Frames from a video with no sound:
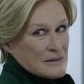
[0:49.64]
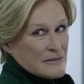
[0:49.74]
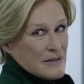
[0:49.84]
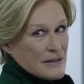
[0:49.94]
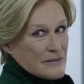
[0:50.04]

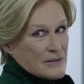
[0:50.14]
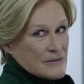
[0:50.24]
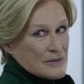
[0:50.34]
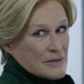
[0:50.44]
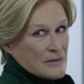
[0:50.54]
surviving
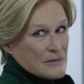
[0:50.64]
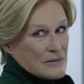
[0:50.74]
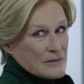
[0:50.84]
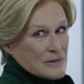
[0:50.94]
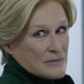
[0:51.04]
to
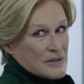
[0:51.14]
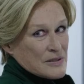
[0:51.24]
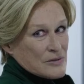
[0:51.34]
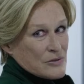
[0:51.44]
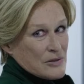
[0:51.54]
adulthood? It would
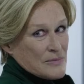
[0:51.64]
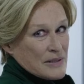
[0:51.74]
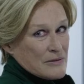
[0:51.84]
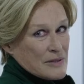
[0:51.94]
destroy my